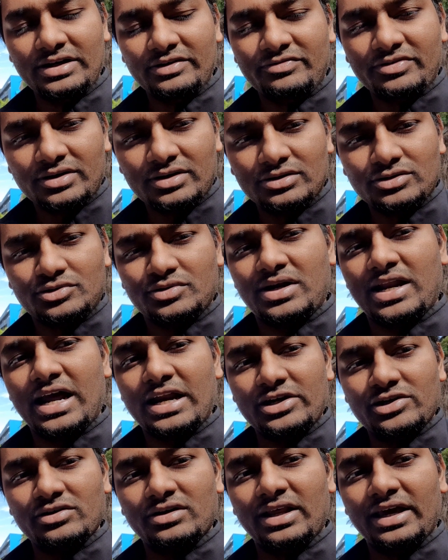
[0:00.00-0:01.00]
difficult to
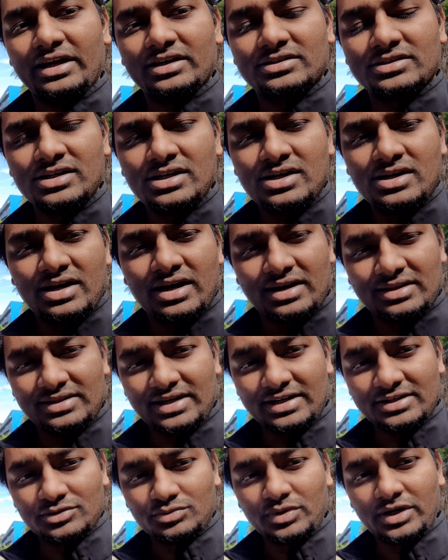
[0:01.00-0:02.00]
land your legs, and
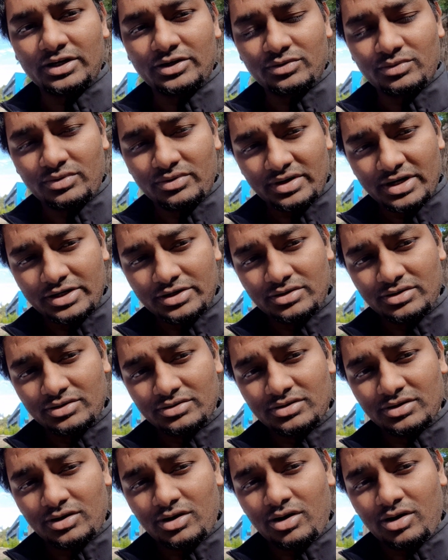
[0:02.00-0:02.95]
that is where the